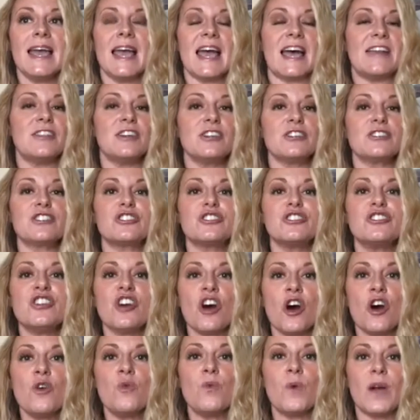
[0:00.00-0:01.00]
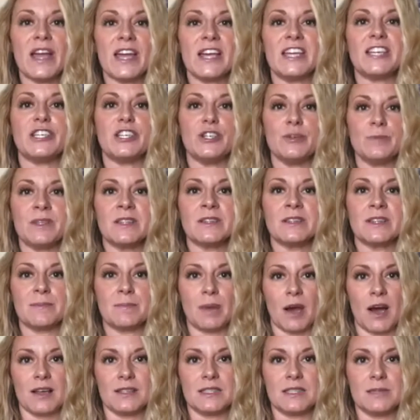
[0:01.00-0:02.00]
and there's no way humanly
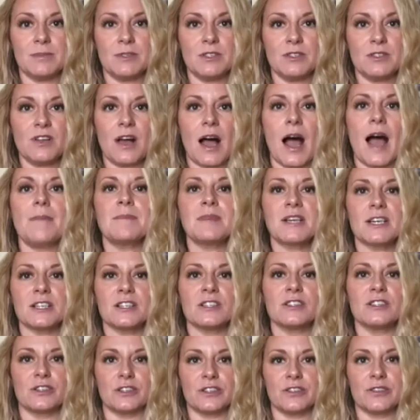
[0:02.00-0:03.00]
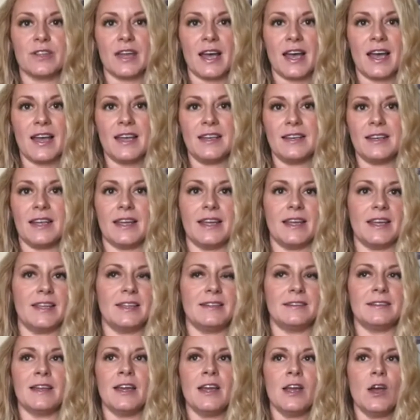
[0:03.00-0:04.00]
possible I'm gonna learn that
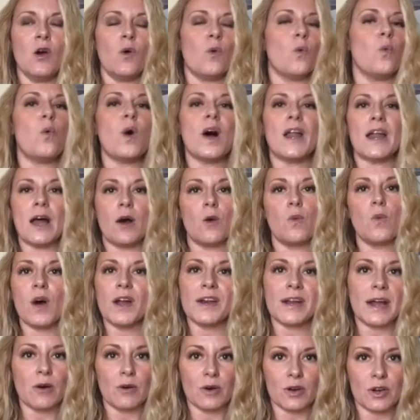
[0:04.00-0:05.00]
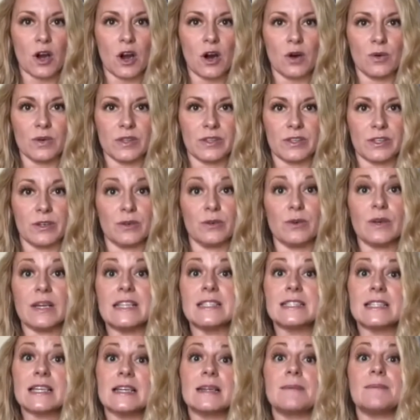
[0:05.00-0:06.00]
in a 1 hour call with you.
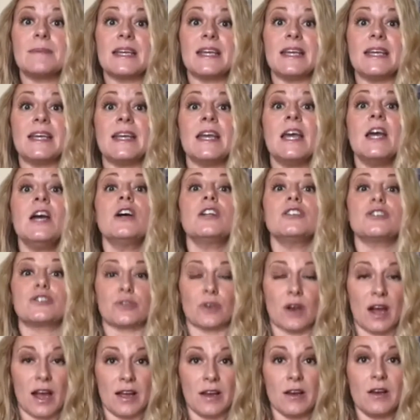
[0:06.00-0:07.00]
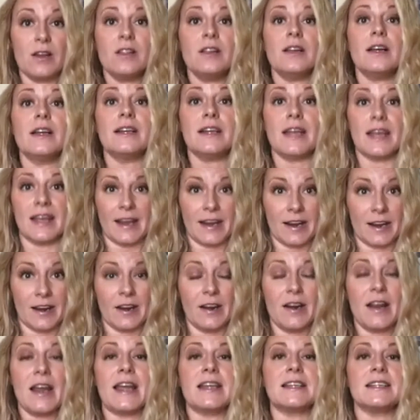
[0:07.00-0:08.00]
It's gonna be trial and
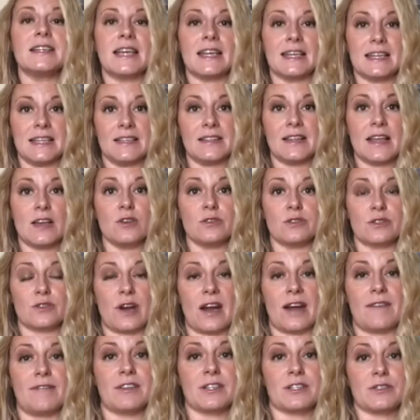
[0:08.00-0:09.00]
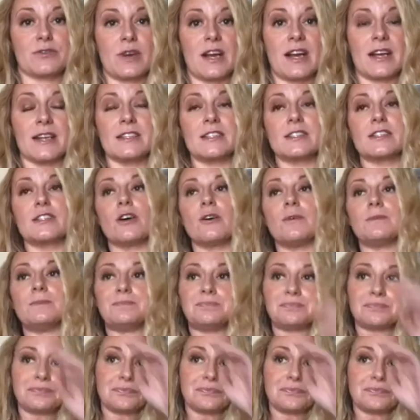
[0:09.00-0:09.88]
error and getting those graphics right. So